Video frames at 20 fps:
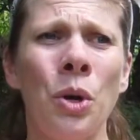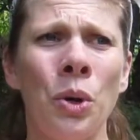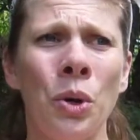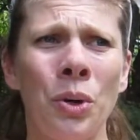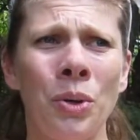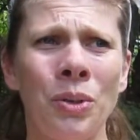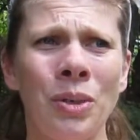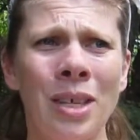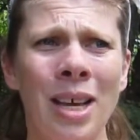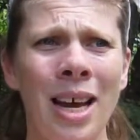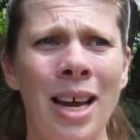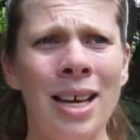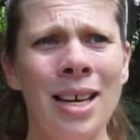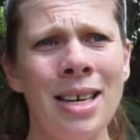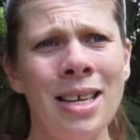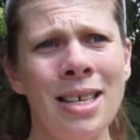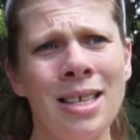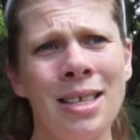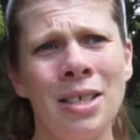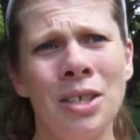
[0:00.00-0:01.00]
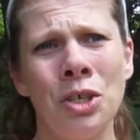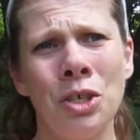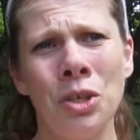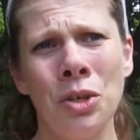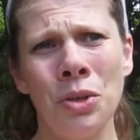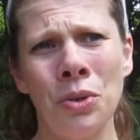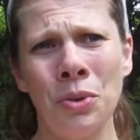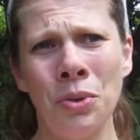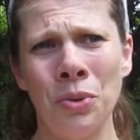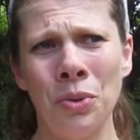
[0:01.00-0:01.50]
who tend
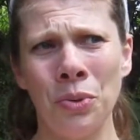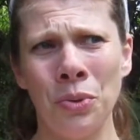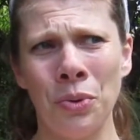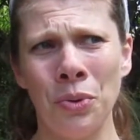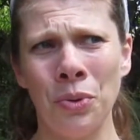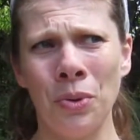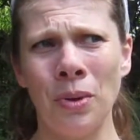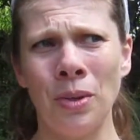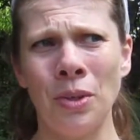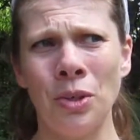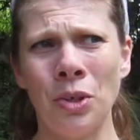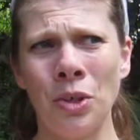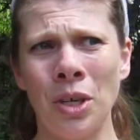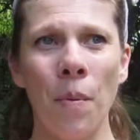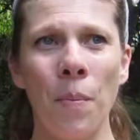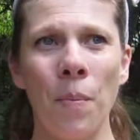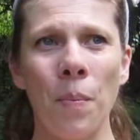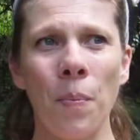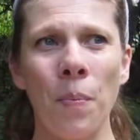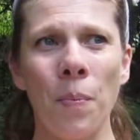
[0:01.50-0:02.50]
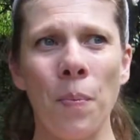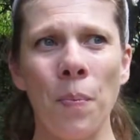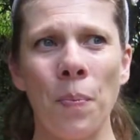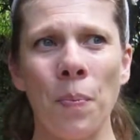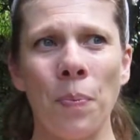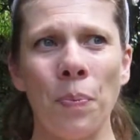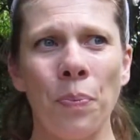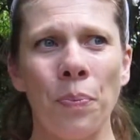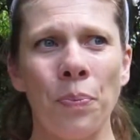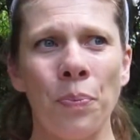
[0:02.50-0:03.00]
to
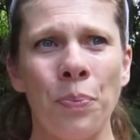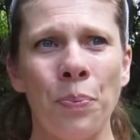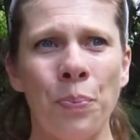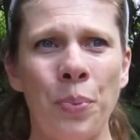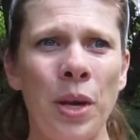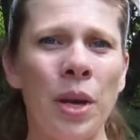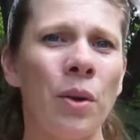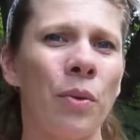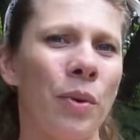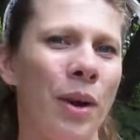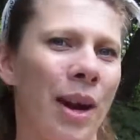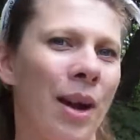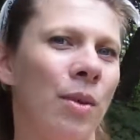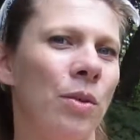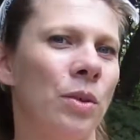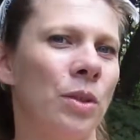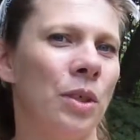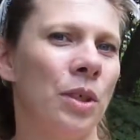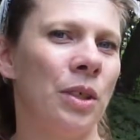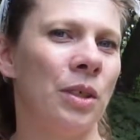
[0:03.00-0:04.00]
be around.